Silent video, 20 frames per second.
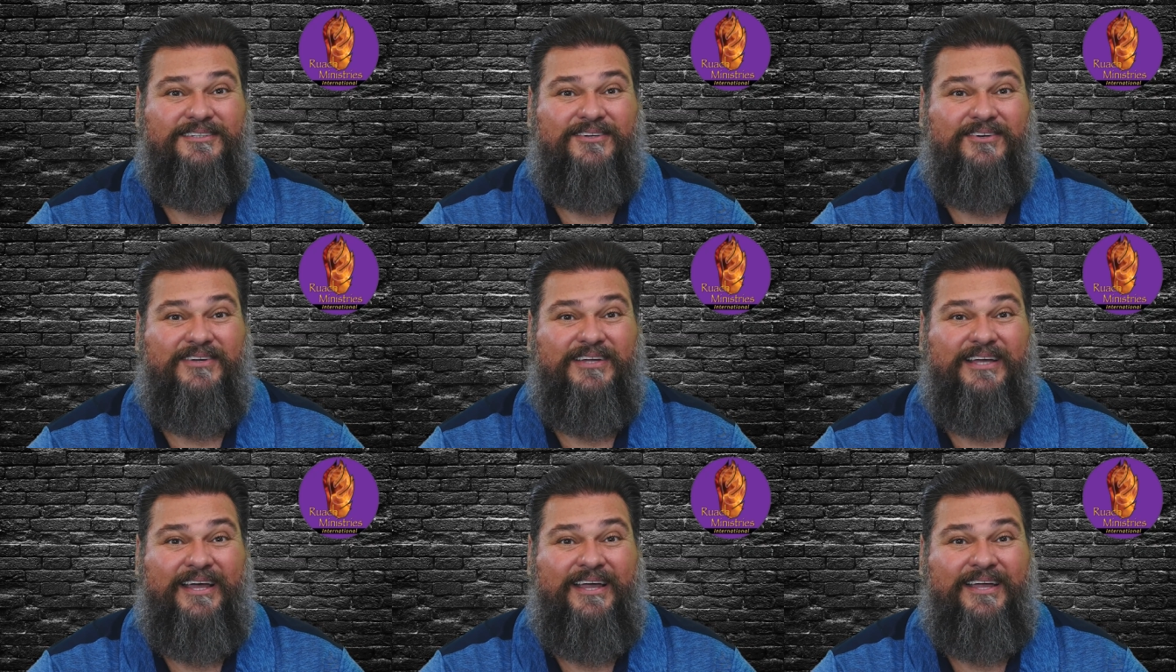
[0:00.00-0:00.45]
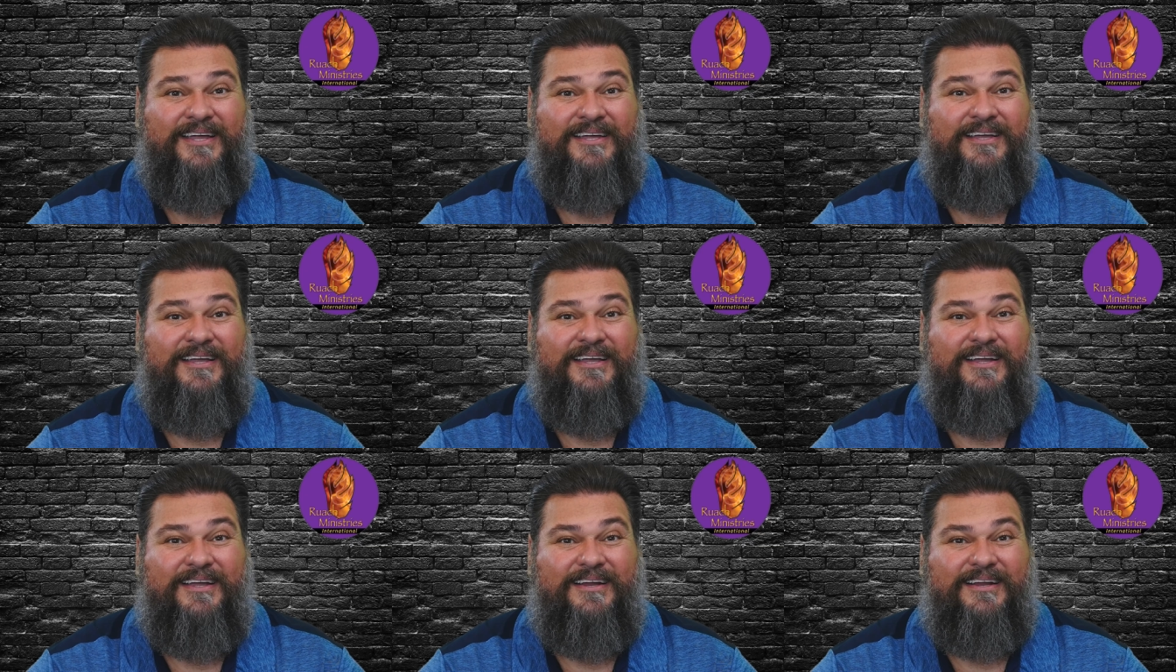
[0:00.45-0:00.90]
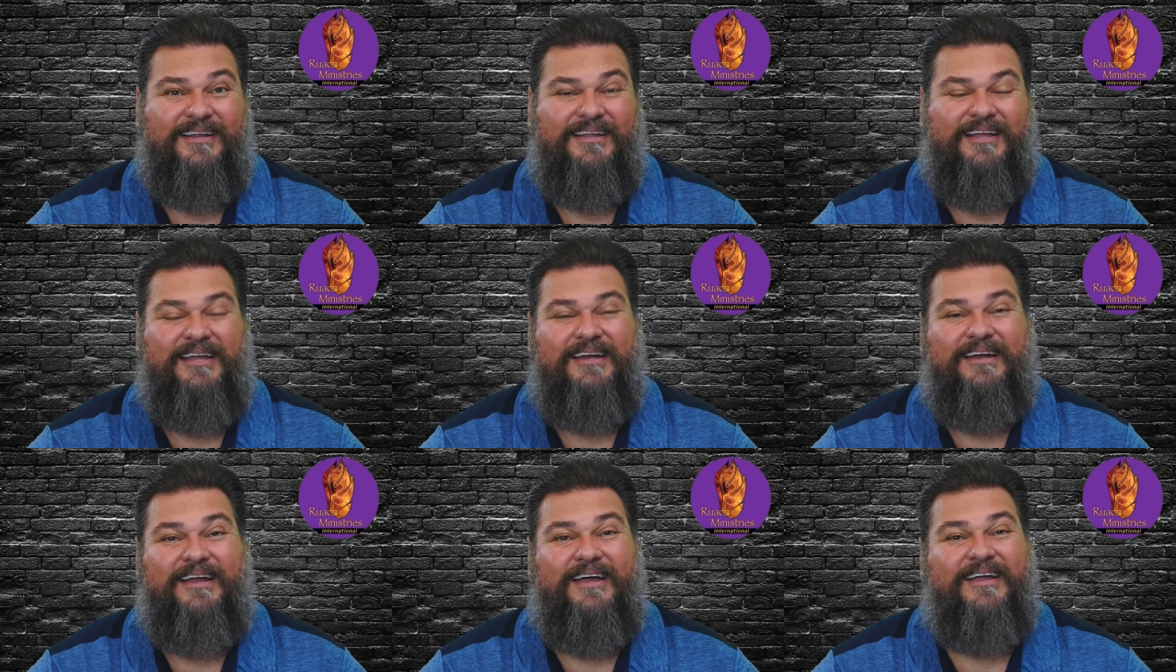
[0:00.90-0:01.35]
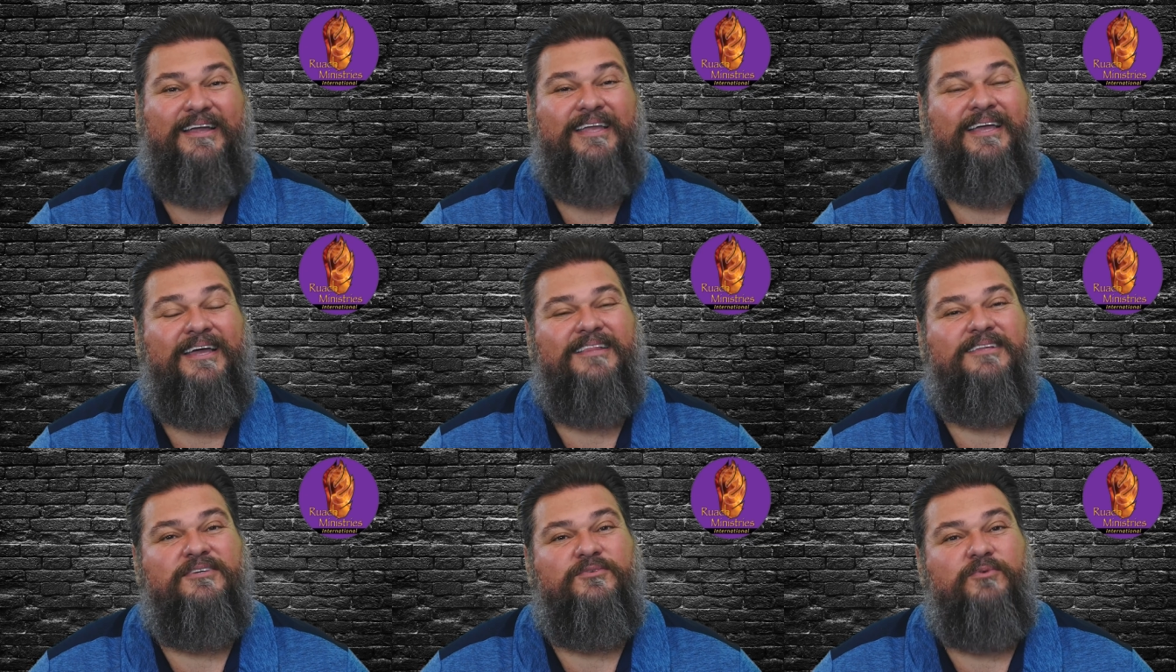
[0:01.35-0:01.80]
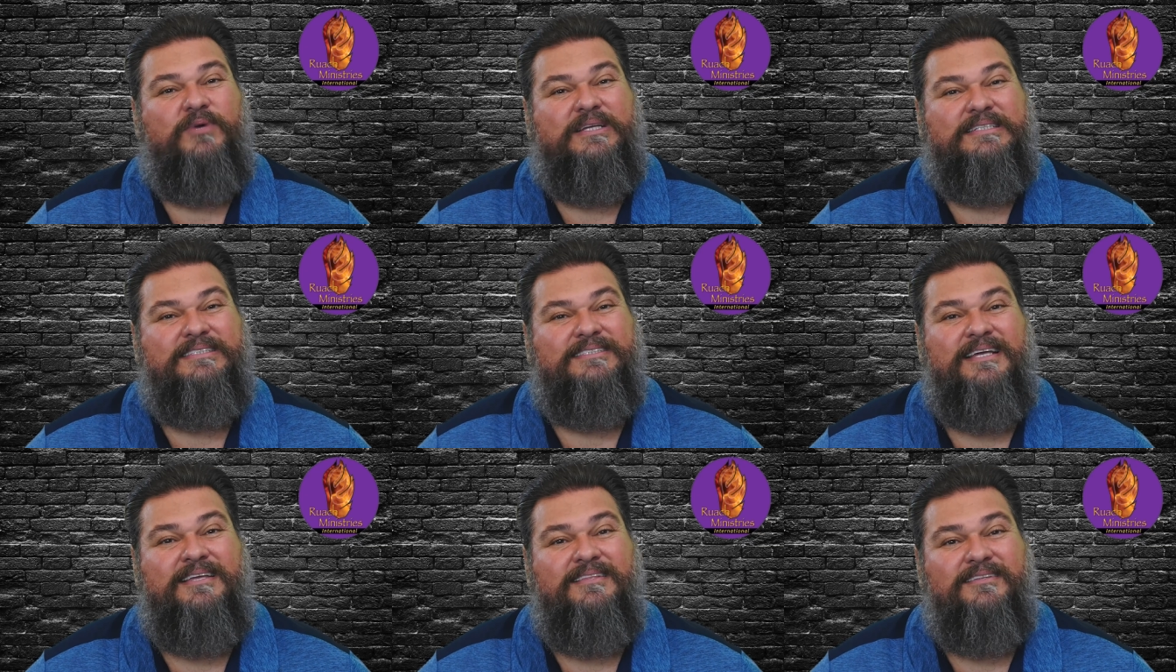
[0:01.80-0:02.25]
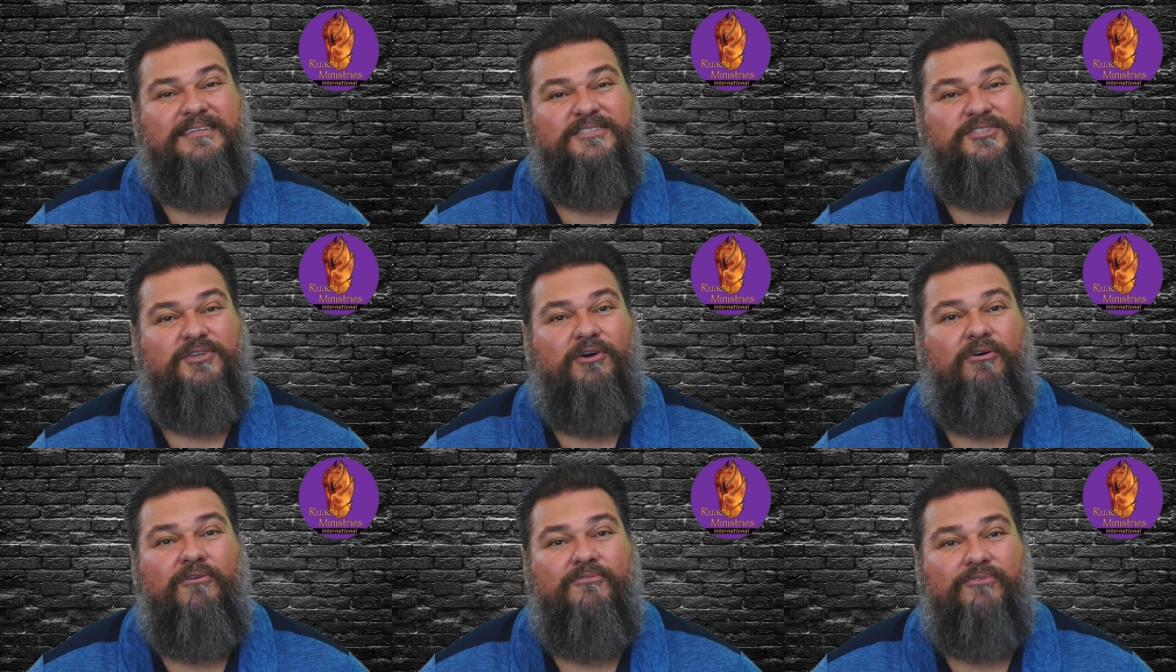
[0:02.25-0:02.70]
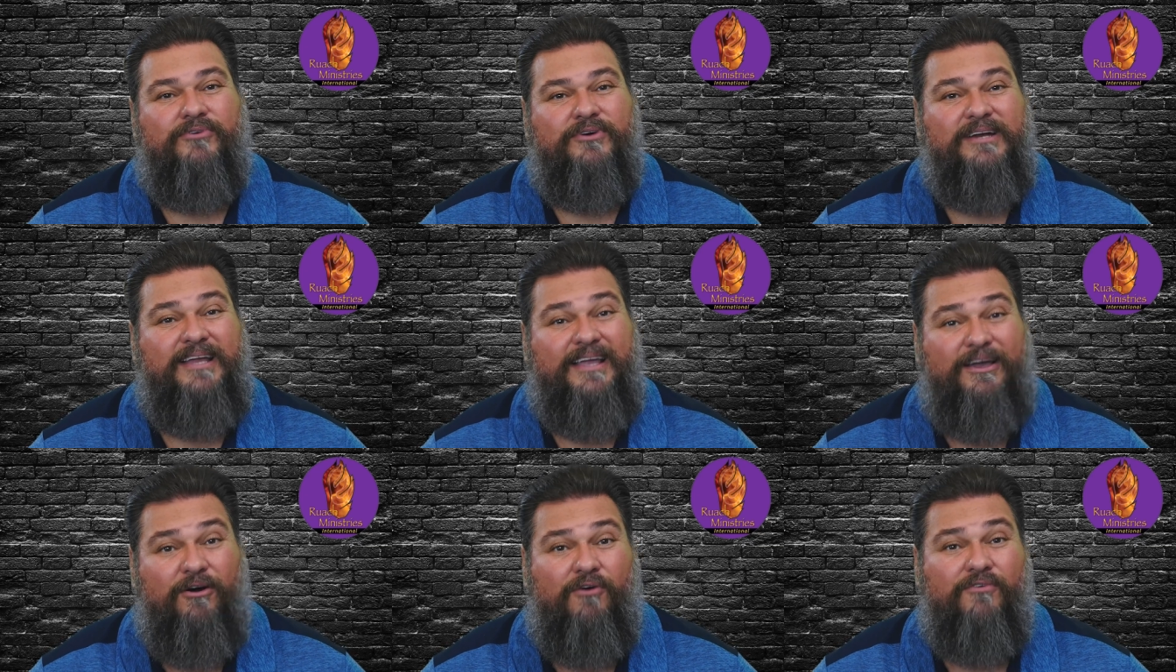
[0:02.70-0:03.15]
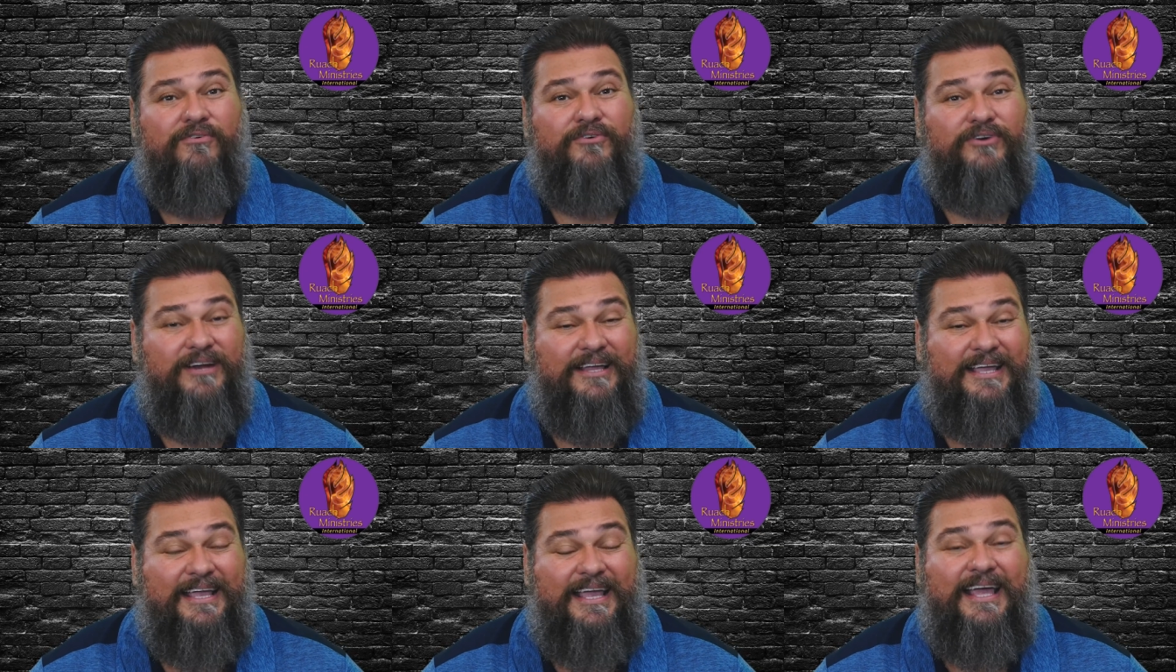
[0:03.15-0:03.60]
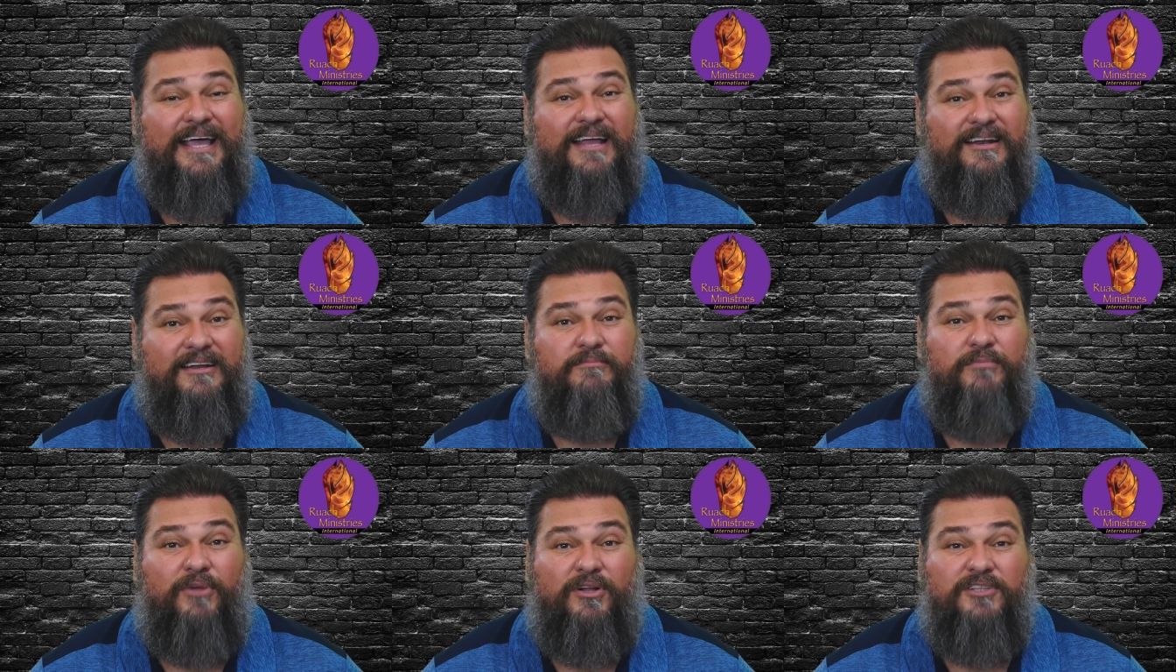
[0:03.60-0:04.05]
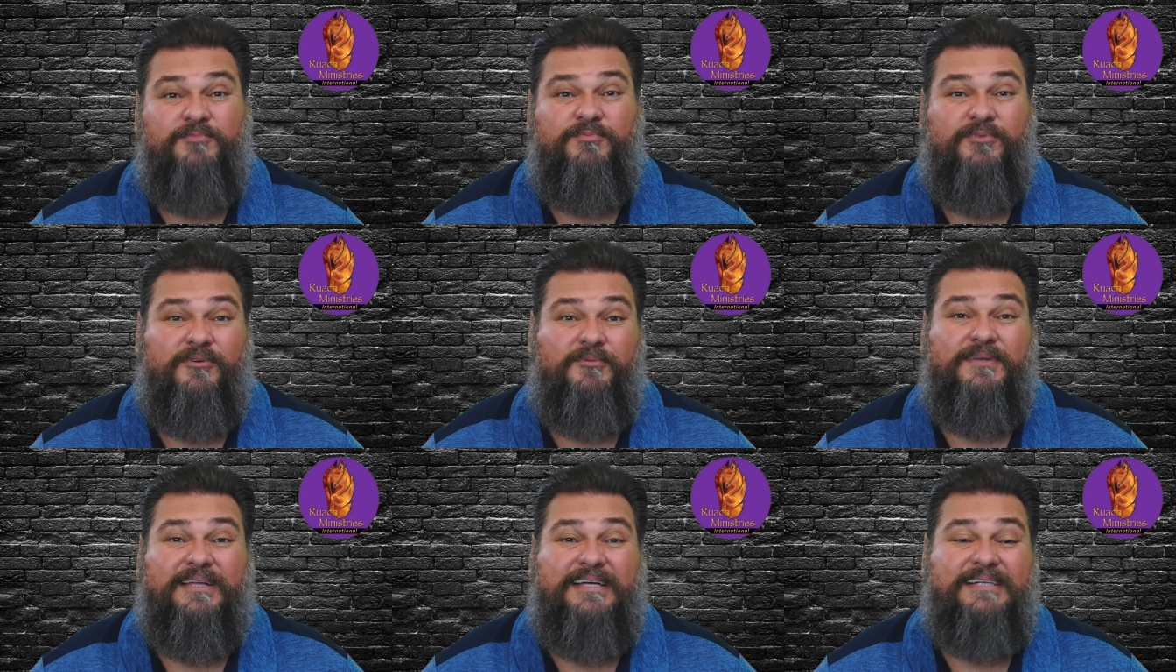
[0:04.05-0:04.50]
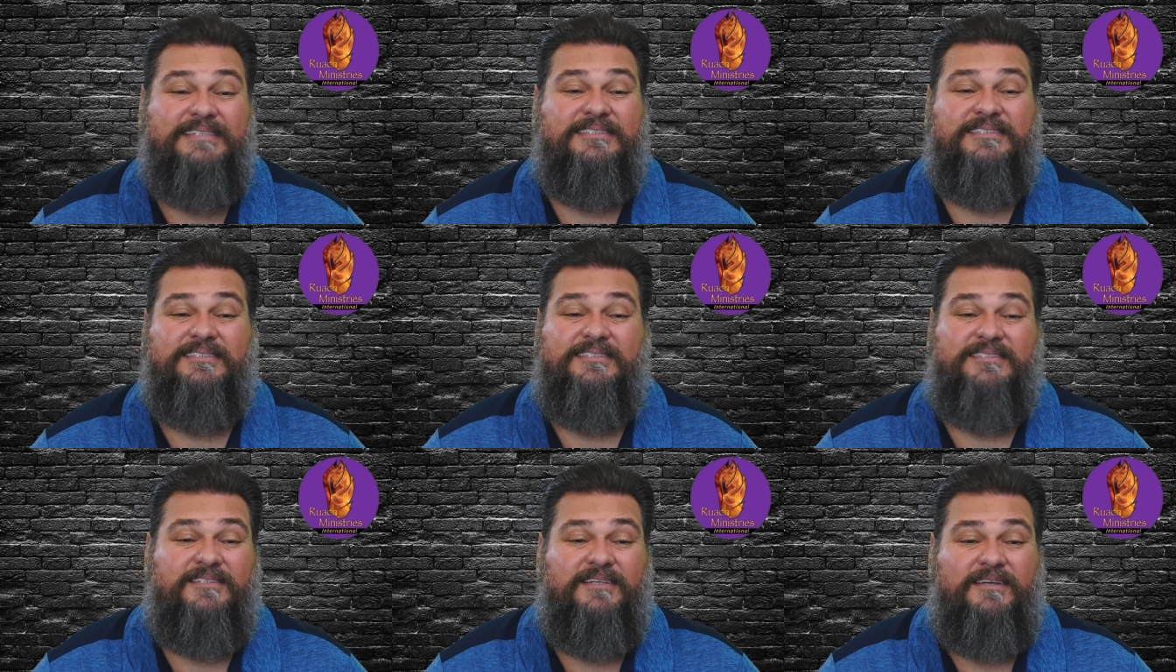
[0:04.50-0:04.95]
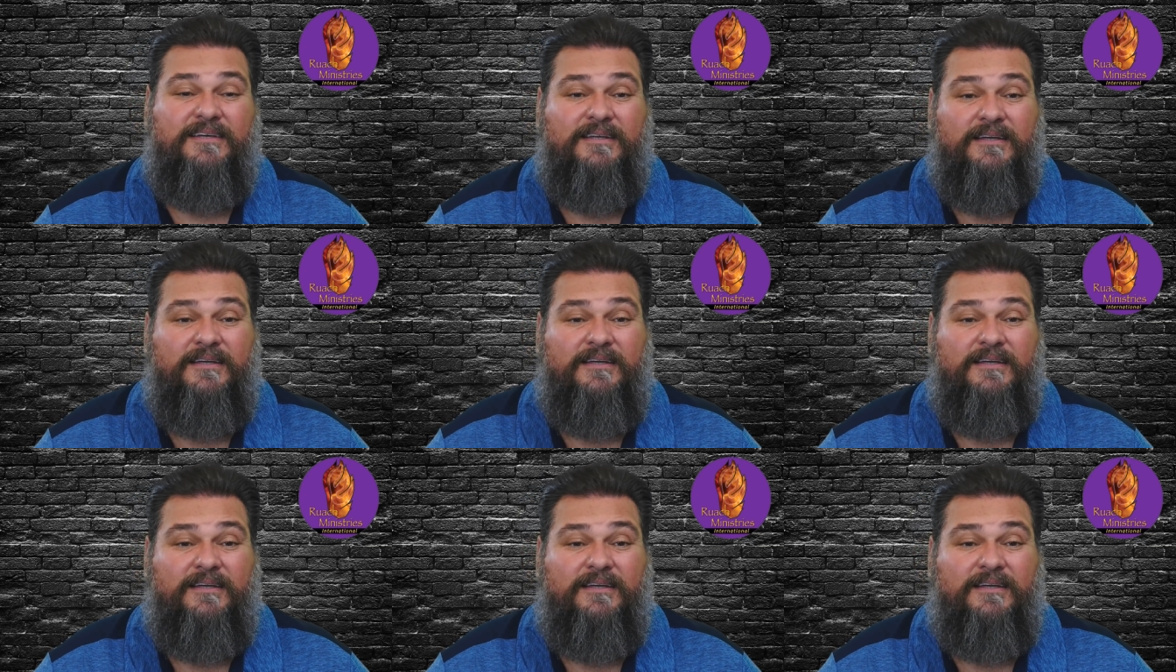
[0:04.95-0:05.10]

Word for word: Okay. And, and again, we see this over and over and again in multiple places.